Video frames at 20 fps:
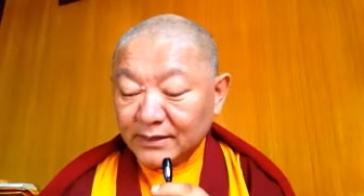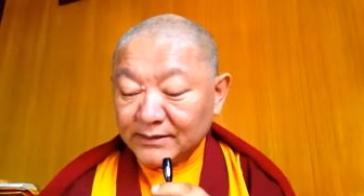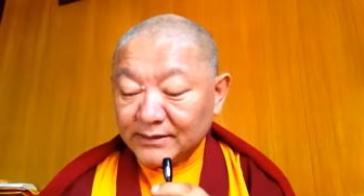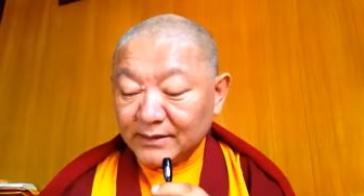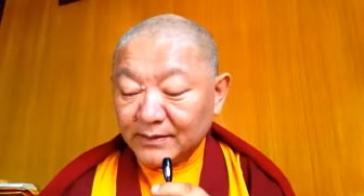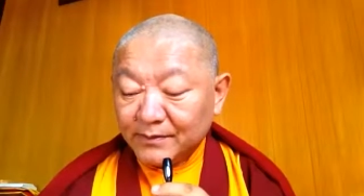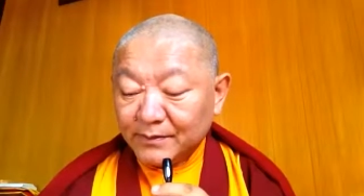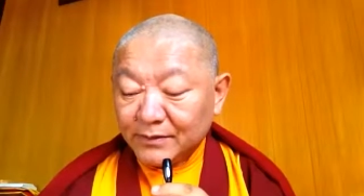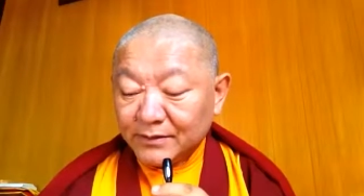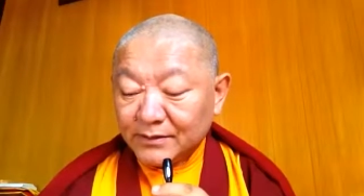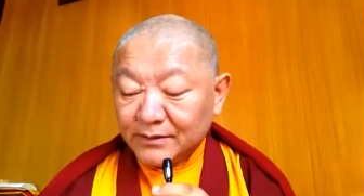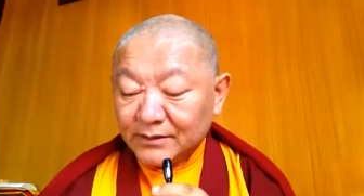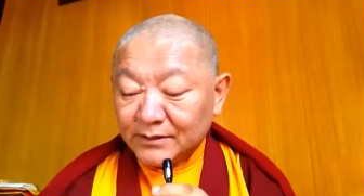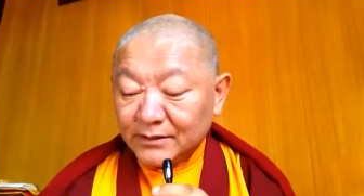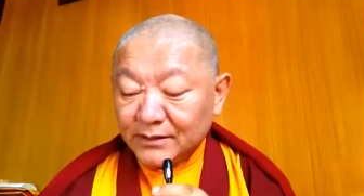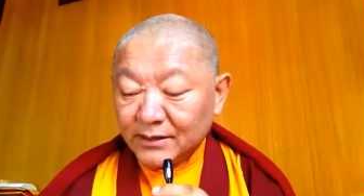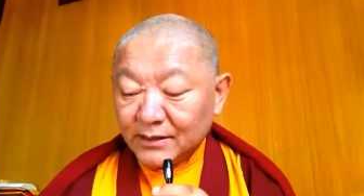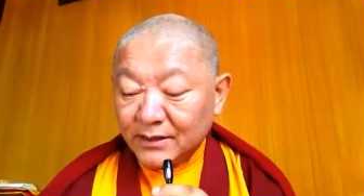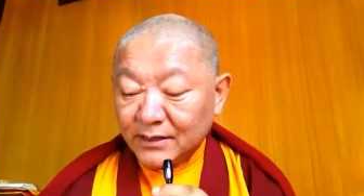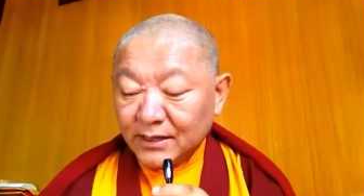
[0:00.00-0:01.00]

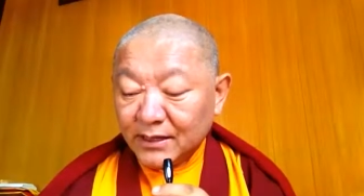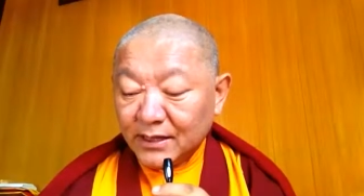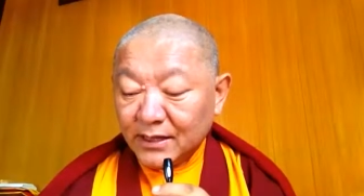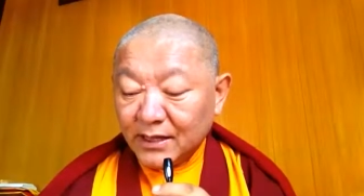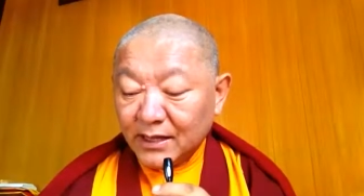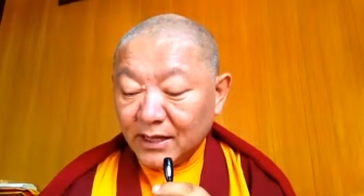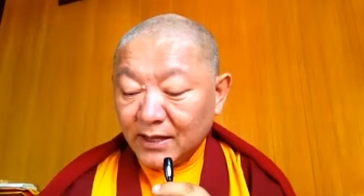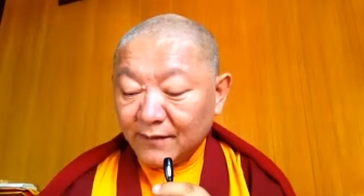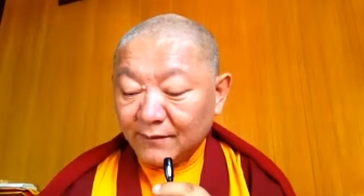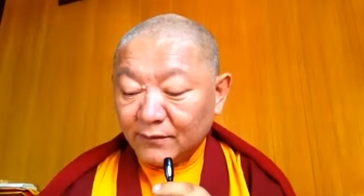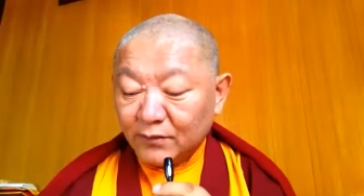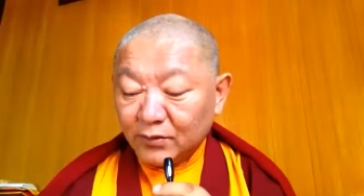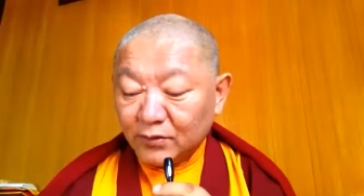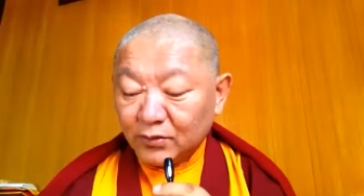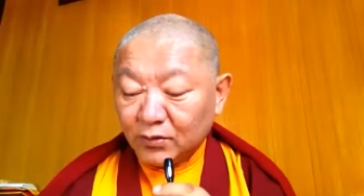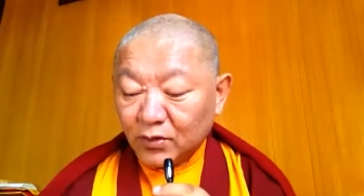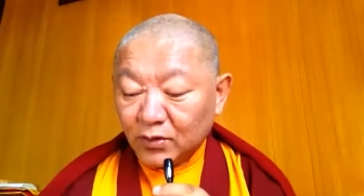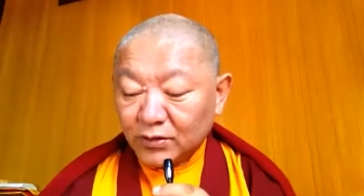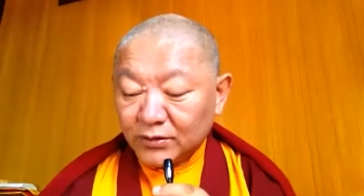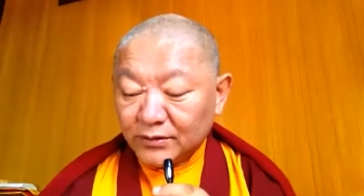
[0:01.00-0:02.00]
assembled have
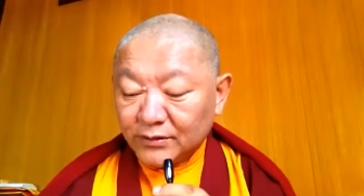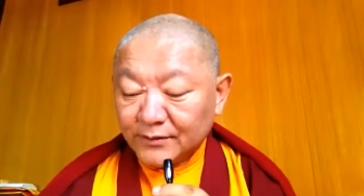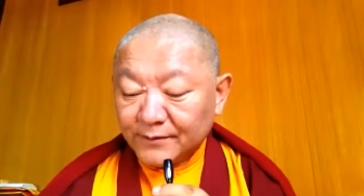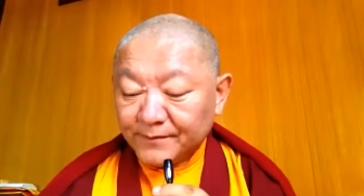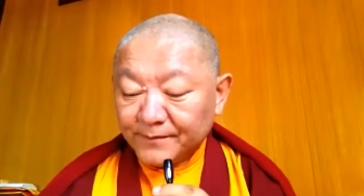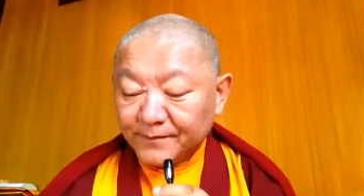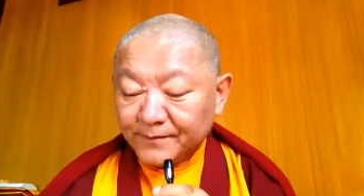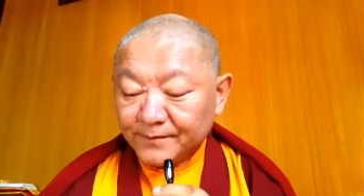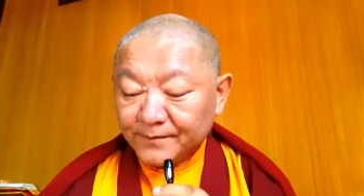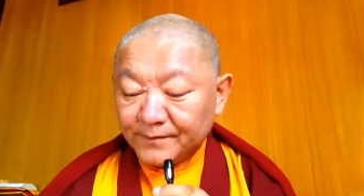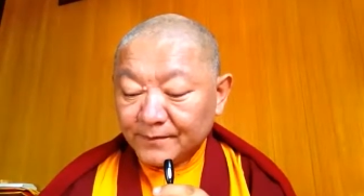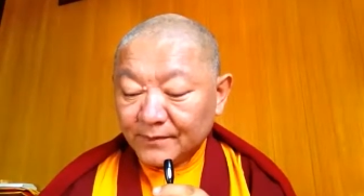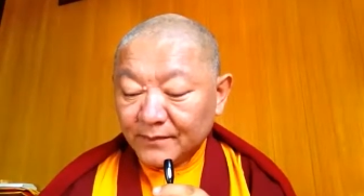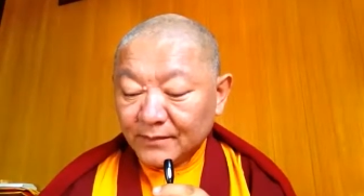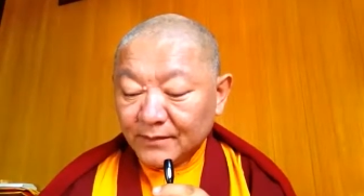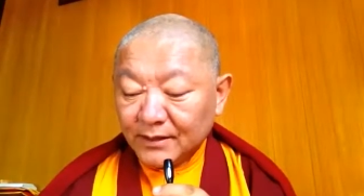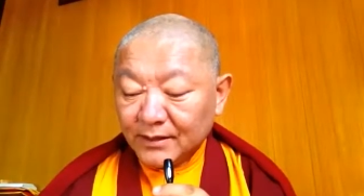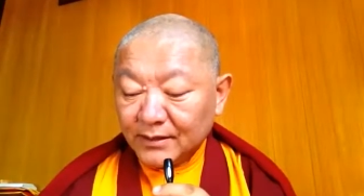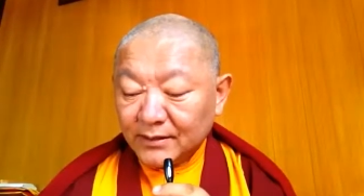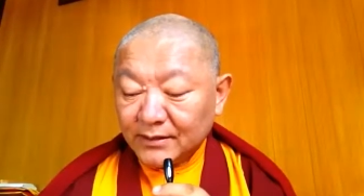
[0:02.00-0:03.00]
no thought
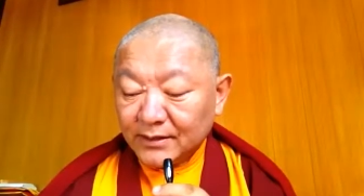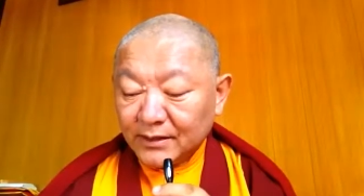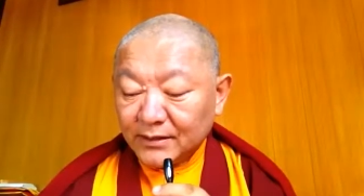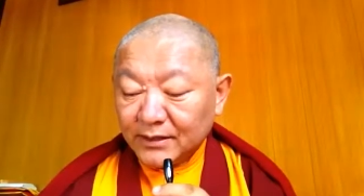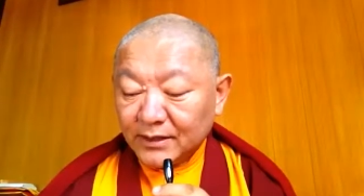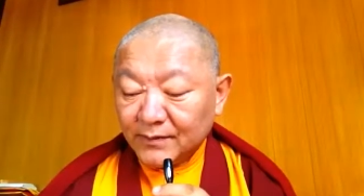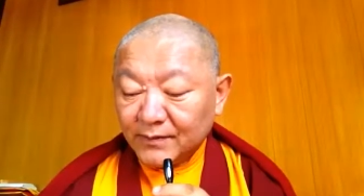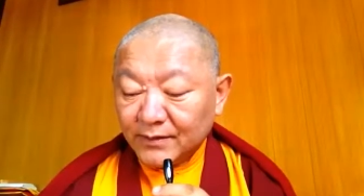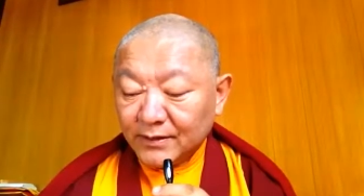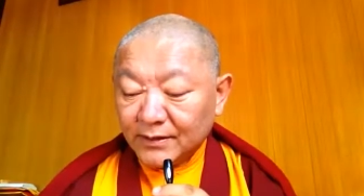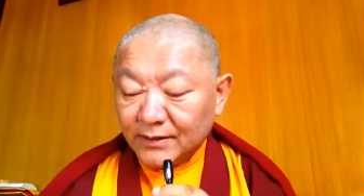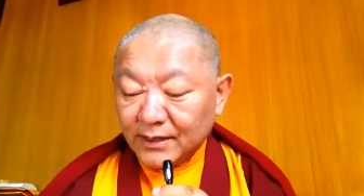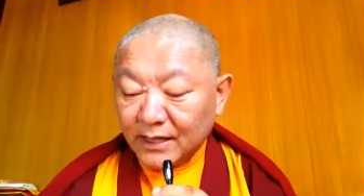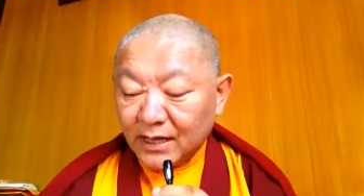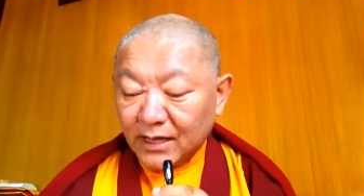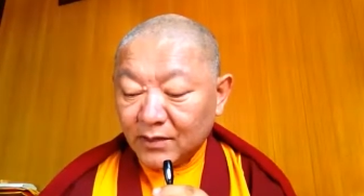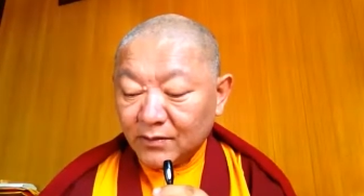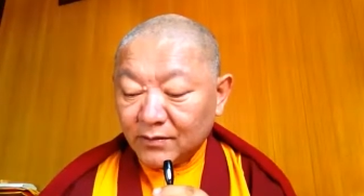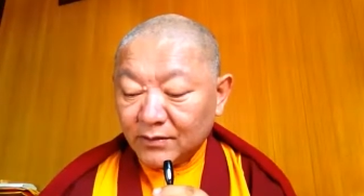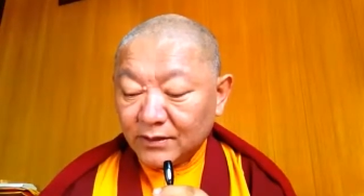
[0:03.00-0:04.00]
that they will
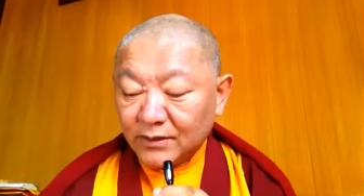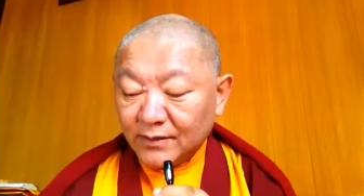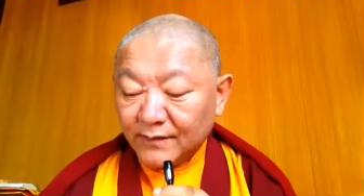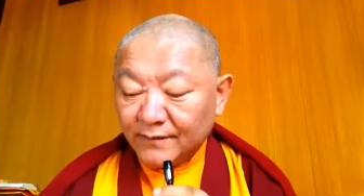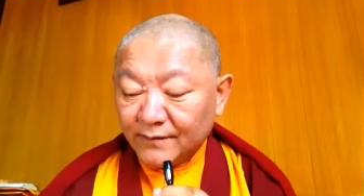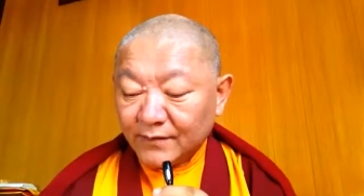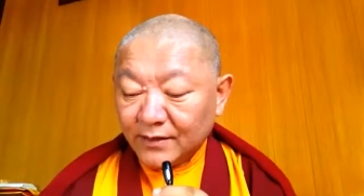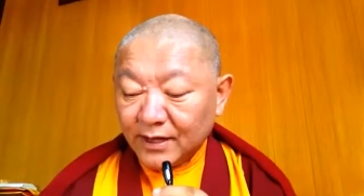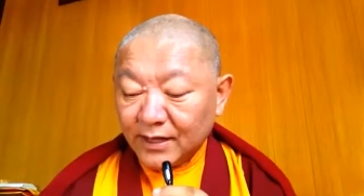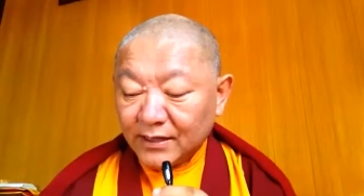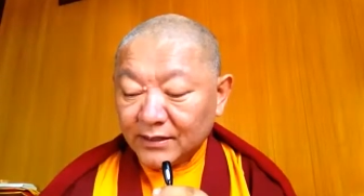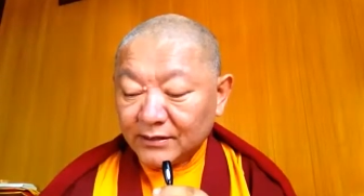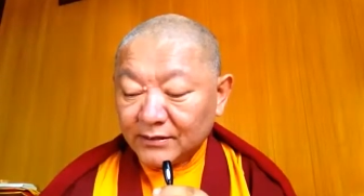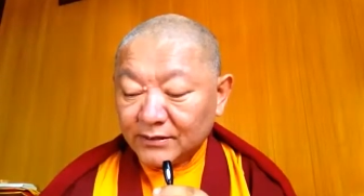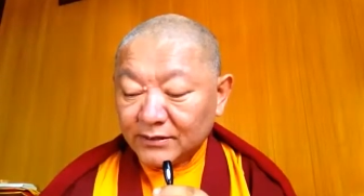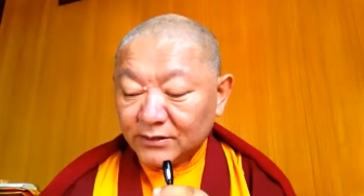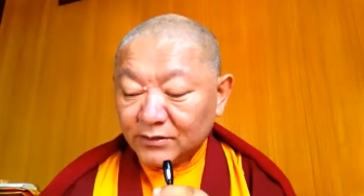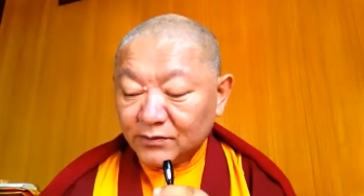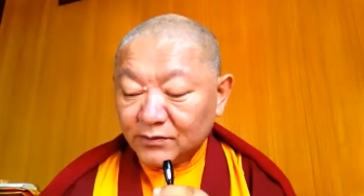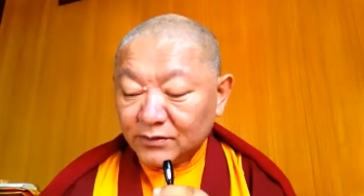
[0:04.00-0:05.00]
now give
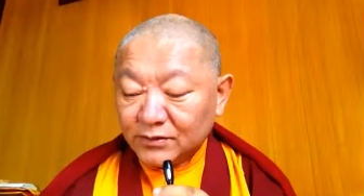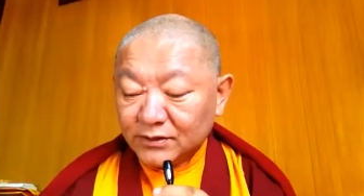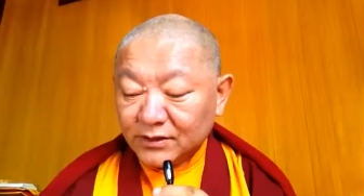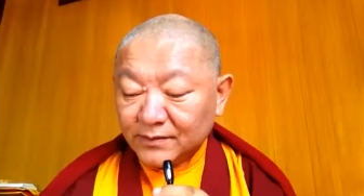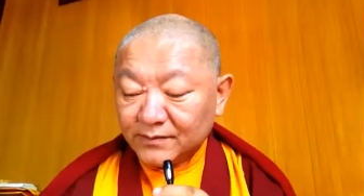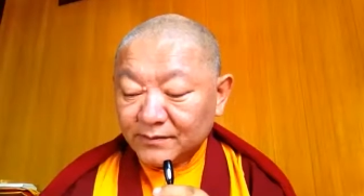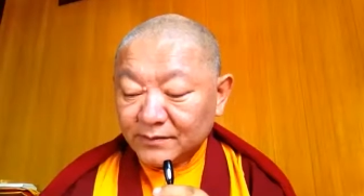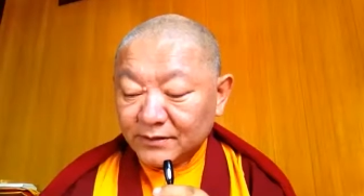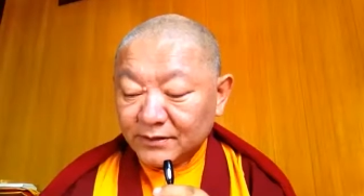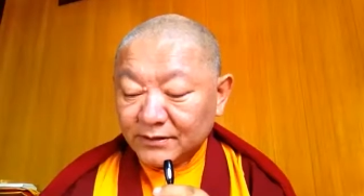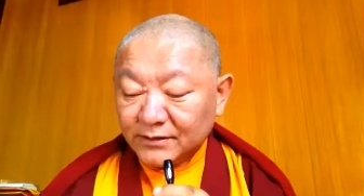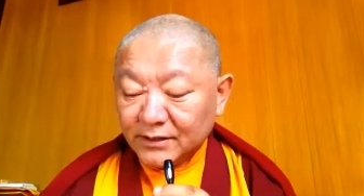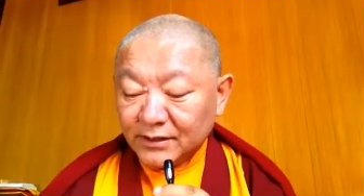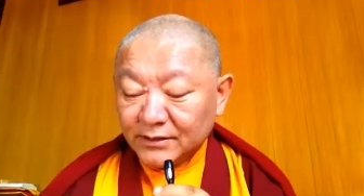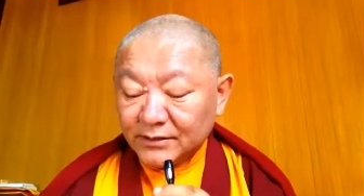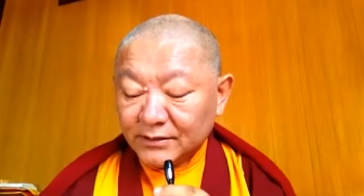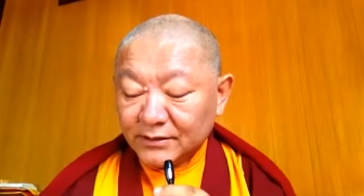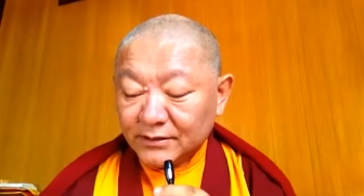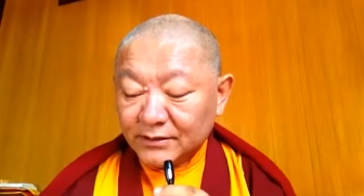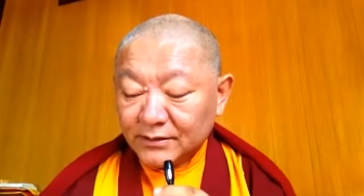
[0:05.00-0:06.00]
rise to some
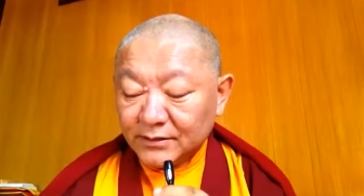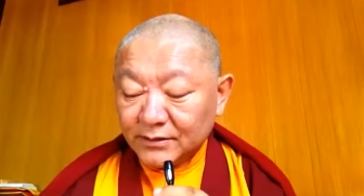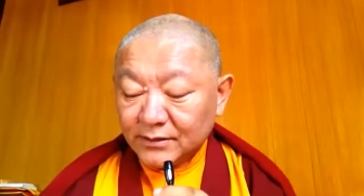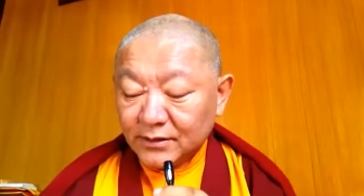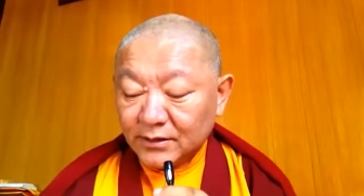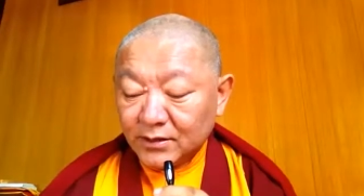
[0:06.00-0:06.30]
result,